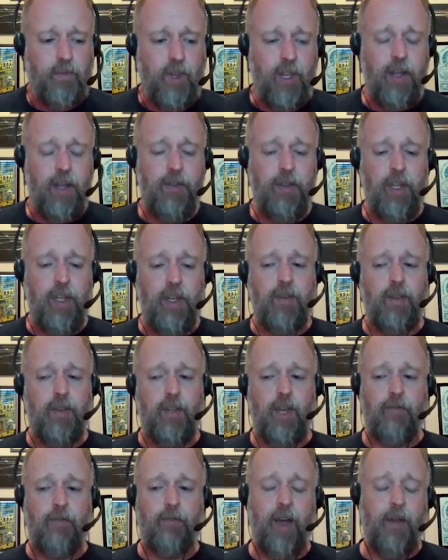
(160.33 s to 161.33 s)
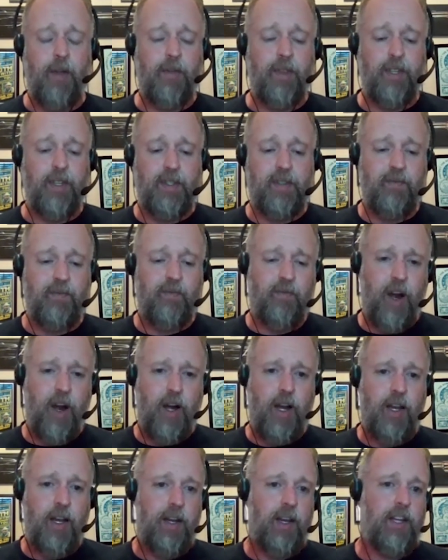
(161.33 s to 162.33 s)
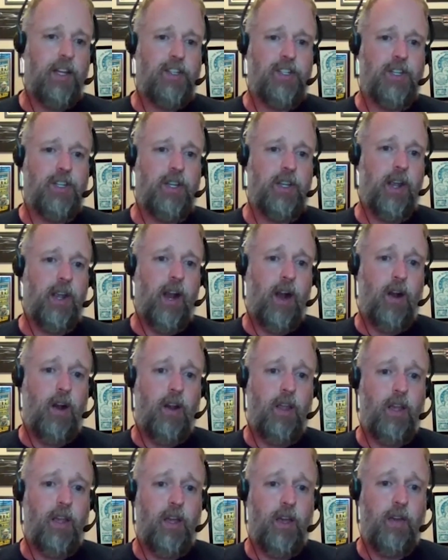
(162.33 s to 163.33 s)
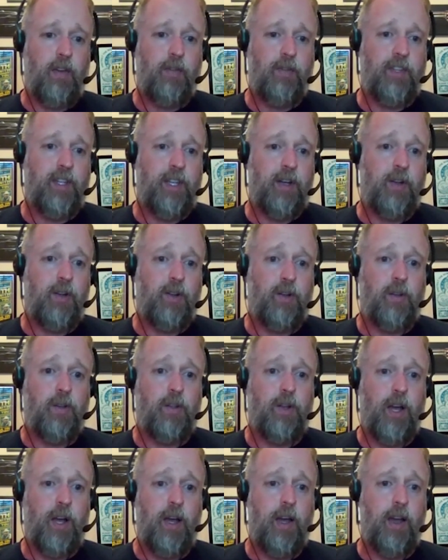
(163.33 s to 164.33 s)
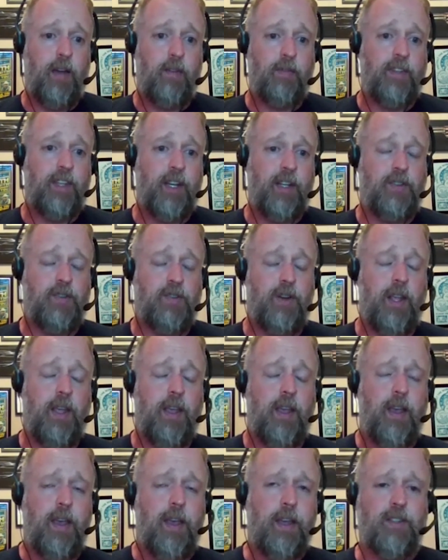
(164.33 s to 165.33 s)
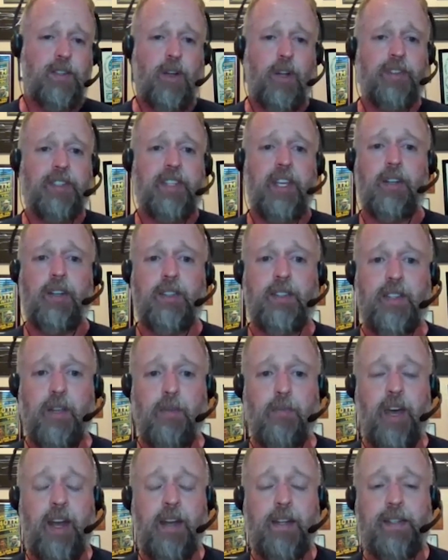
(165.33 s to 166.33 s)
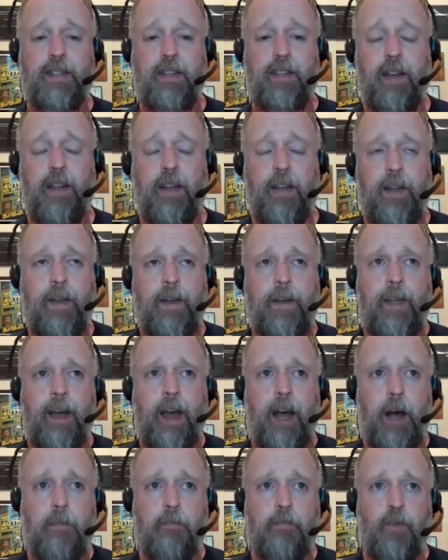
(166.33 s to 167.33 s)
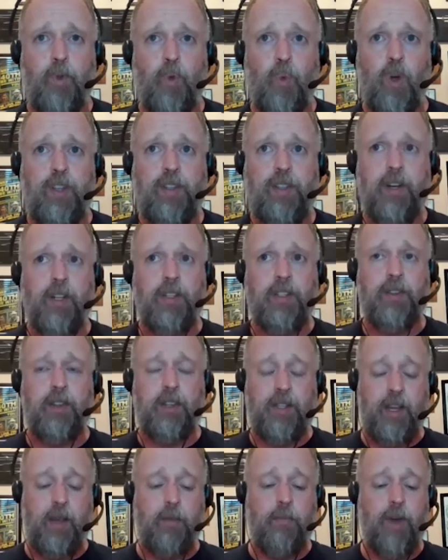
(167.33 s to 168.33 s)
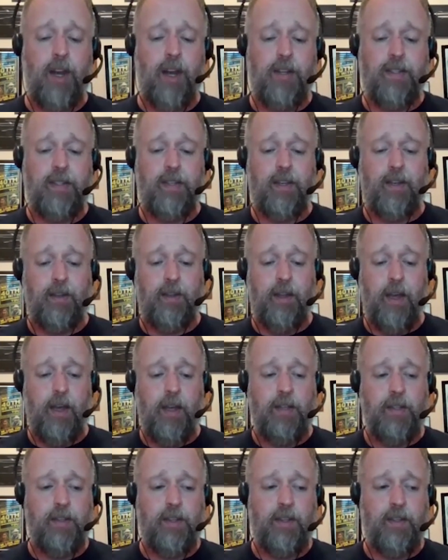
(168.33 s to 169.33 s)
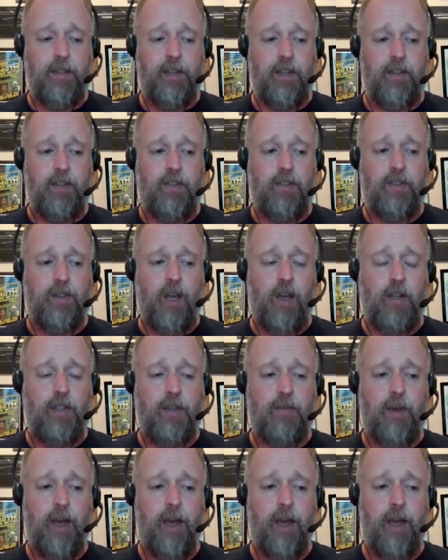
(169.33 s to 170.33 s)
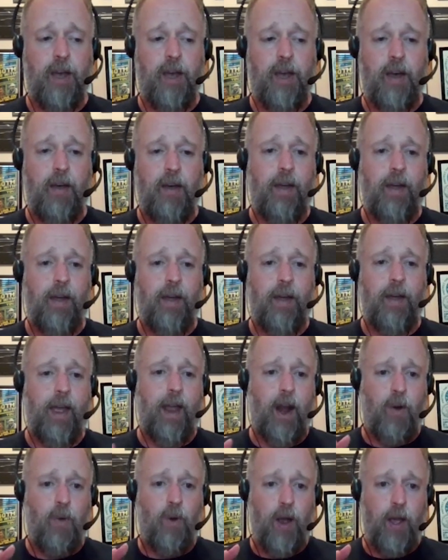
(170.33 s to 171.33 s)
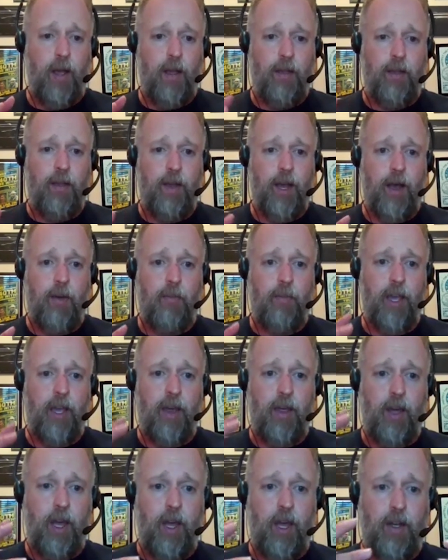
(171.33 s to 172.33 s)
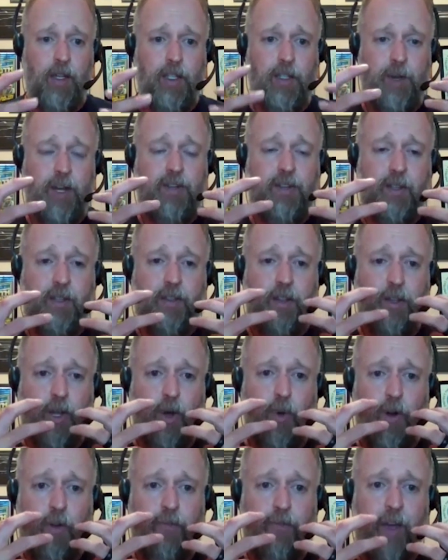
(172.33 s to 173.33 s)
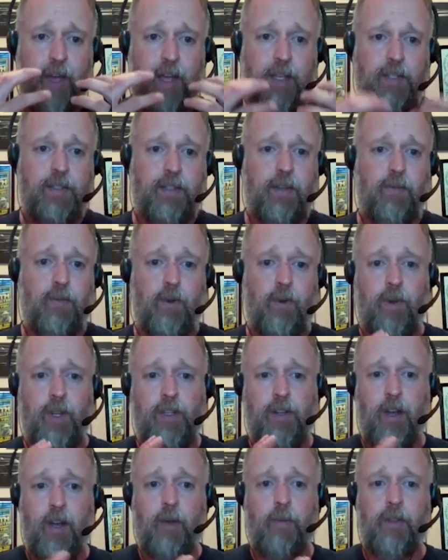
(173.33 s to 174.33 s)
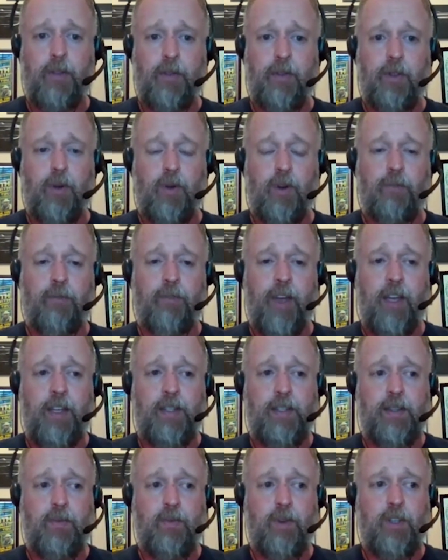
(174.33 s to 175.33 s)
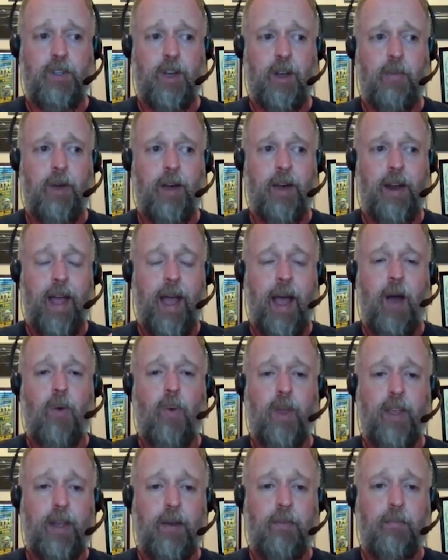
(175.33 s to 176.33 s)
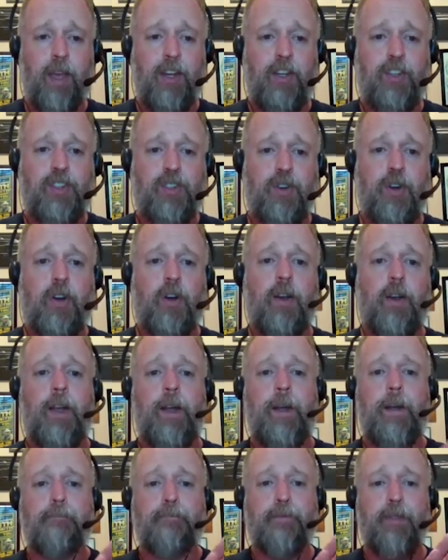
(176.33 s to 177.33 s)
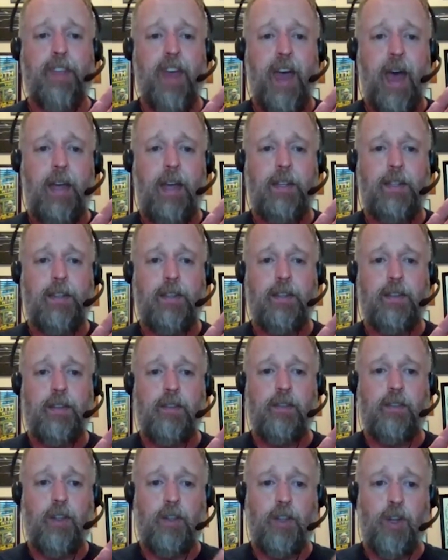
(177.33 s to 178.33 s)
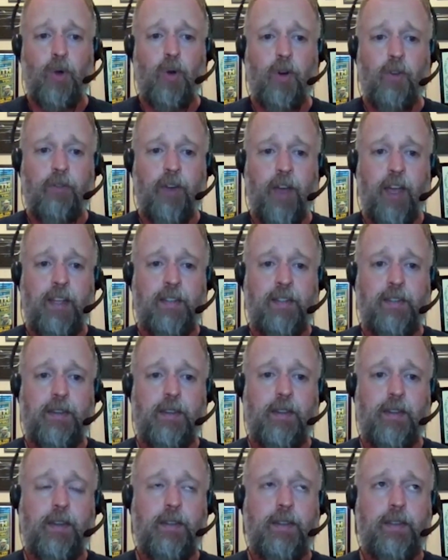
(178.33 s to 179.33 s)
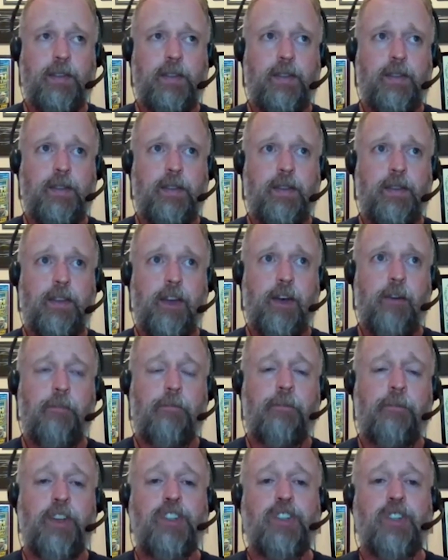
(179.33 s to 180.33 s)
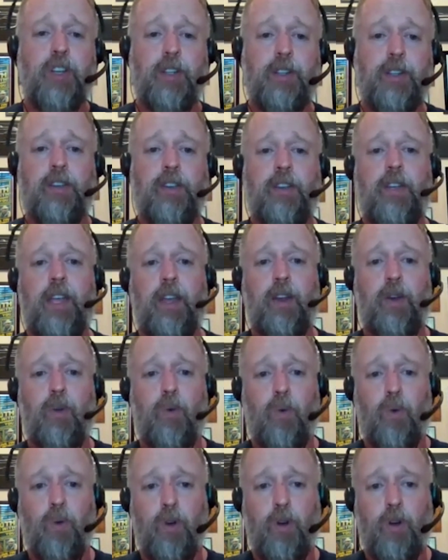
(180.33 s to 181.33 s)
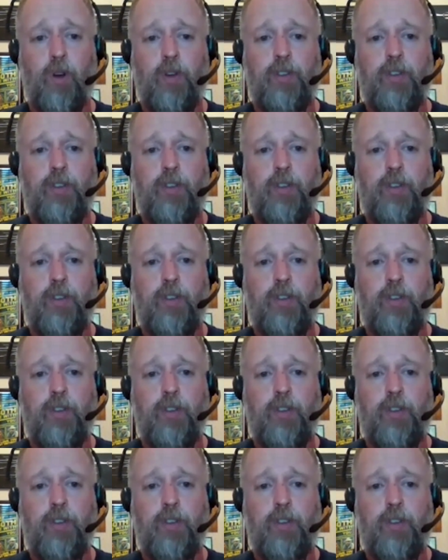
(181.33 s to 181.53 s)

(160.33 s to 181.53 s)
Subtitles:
And then I found this very niche area of dentistry. It's called dental sleep medicine. What dental sleep medicine does is it talks about airway, and especially the lower face. And when we talk about the lower face, and we talk about how we can make sure that the lower face is efficient in order